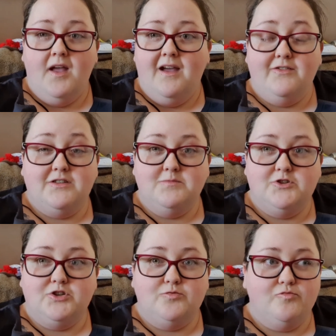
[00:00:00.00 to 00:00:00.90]
Everything was
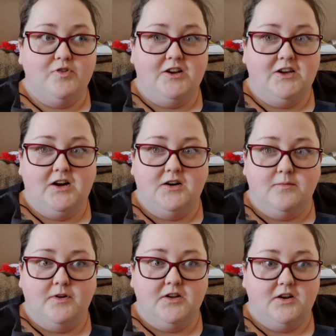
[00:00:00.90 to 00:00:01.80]
just really
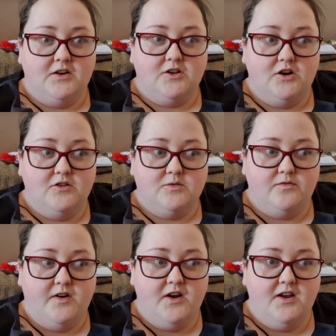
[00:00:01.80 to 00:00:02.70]
calm, and like the girls were
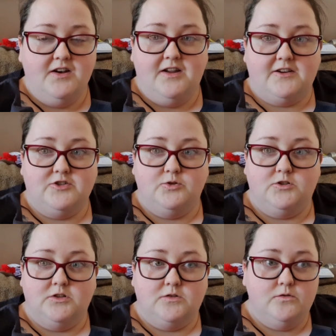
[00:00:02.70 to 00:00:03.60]
fine, next door
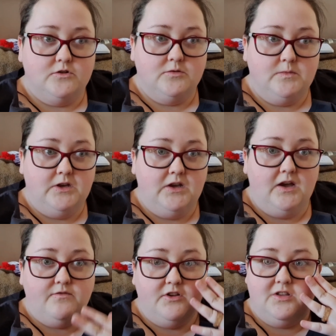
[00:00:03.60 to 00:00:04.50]
didn't talk to me,
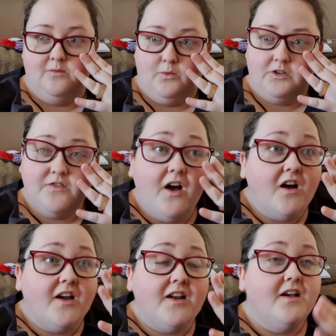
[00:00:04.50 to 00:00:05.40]
everything was
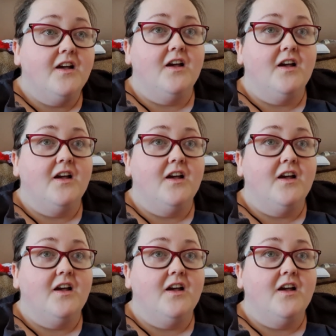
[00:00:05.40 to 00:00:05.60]
fine.